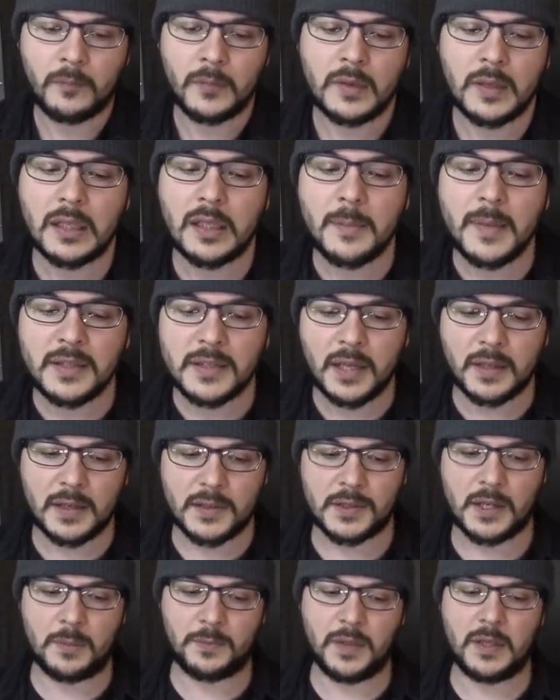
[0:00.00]
Now, let me tell you
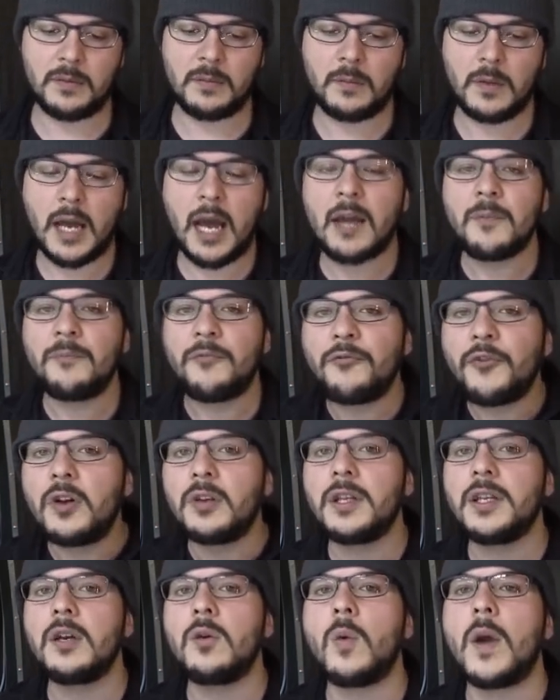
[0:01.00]
something. I'm
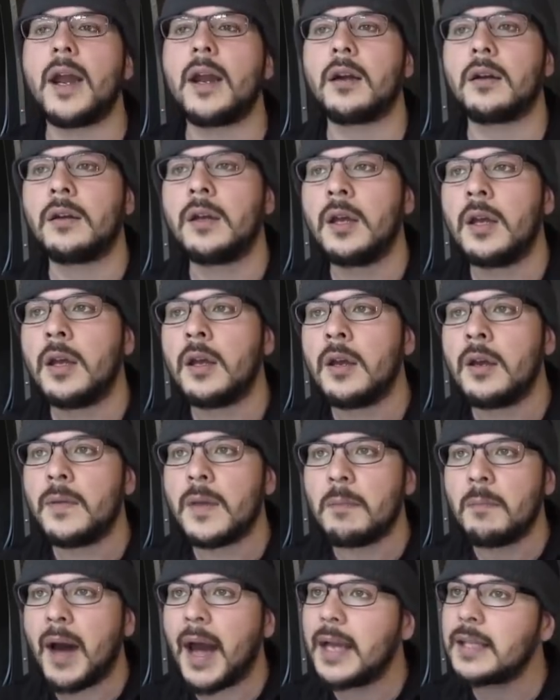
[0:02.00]
fully aware
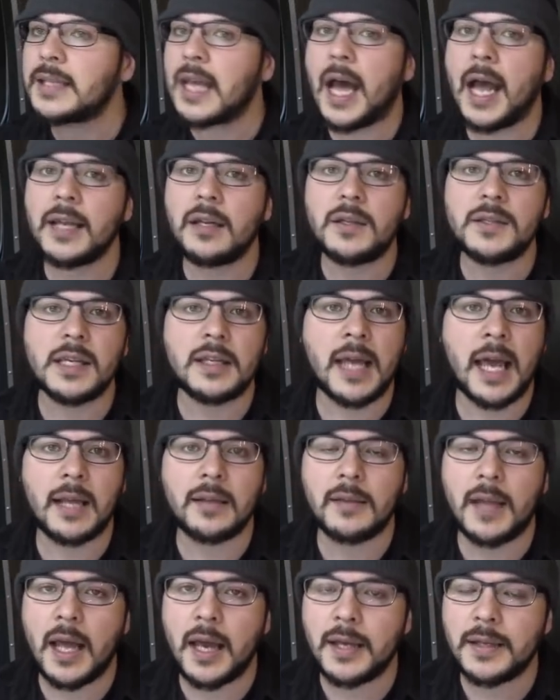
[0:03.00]
that my titles and
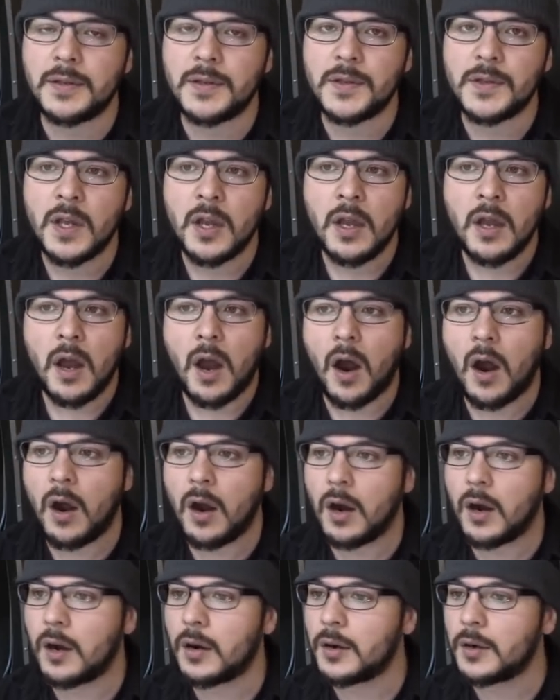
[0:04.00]
headlines
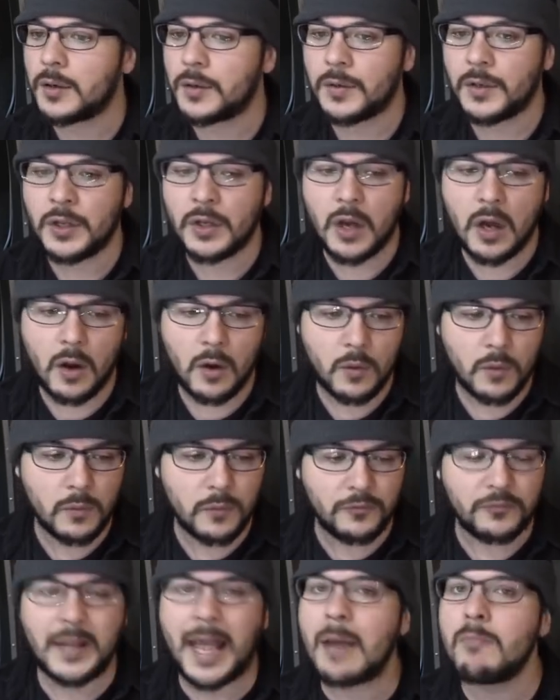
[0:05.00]
are, you know,
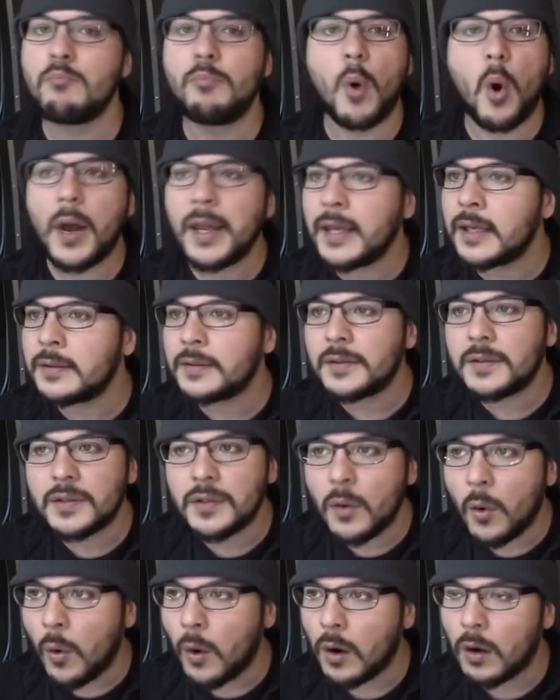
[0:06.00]
flamboyant
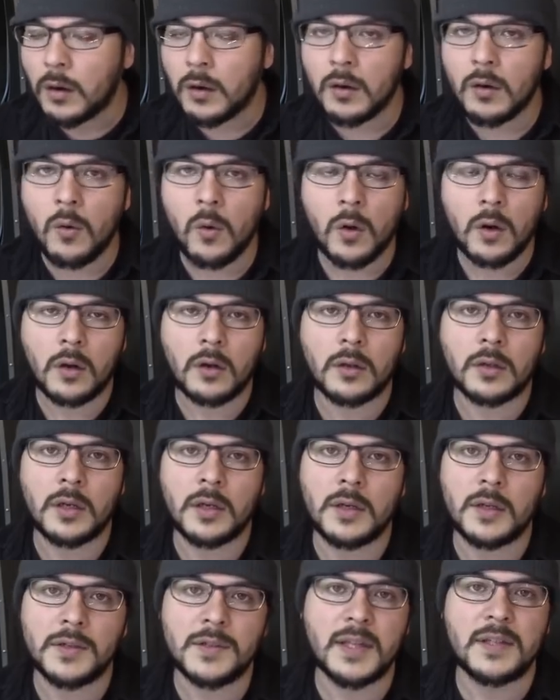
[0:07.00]
or, or
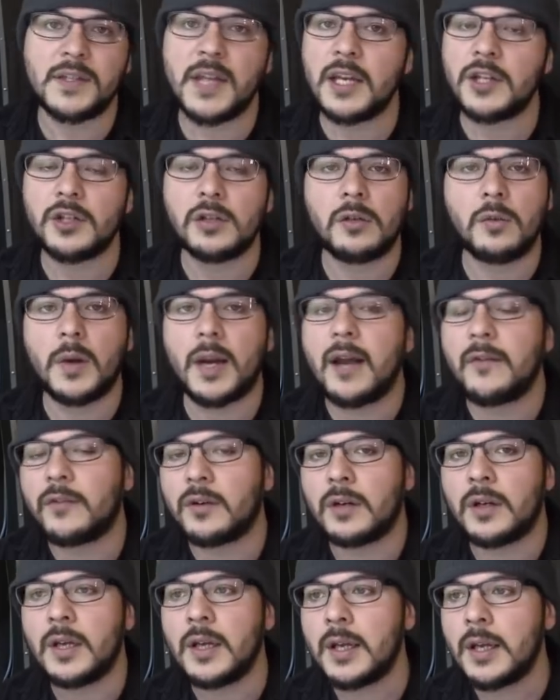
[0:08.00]
uh, sensational,
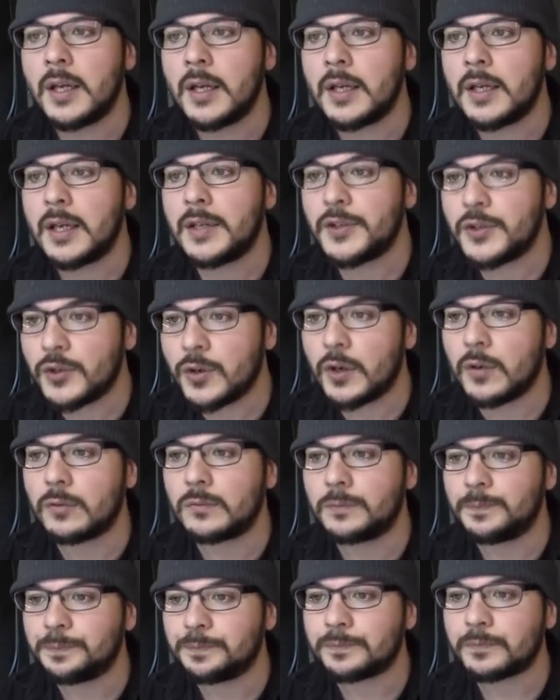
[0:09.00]
whatever. It's true.
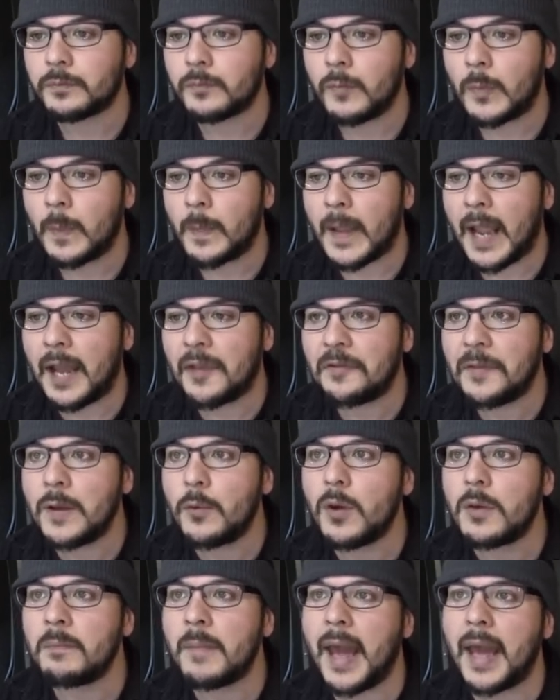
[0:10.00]
I think
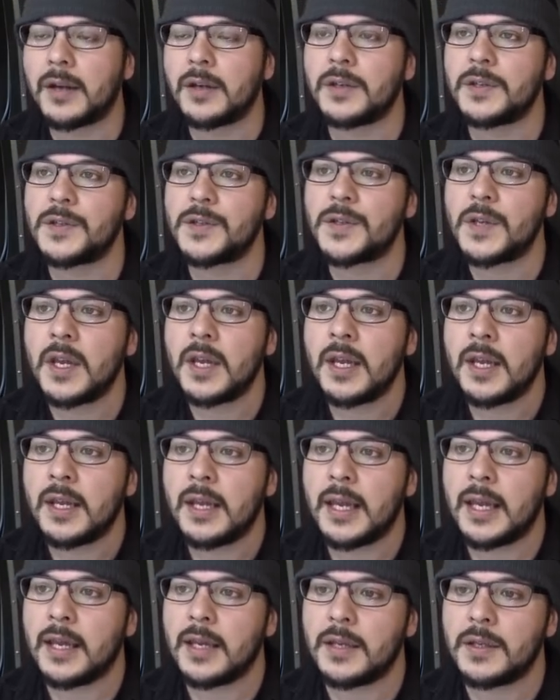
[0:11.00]
what matters
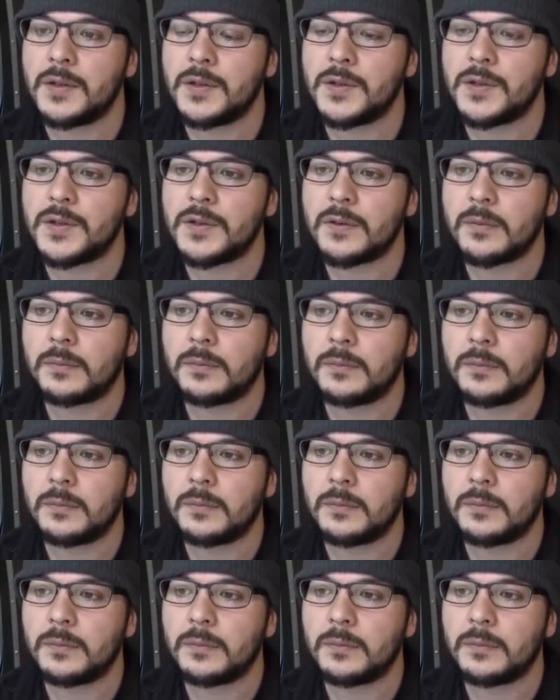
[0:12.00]
is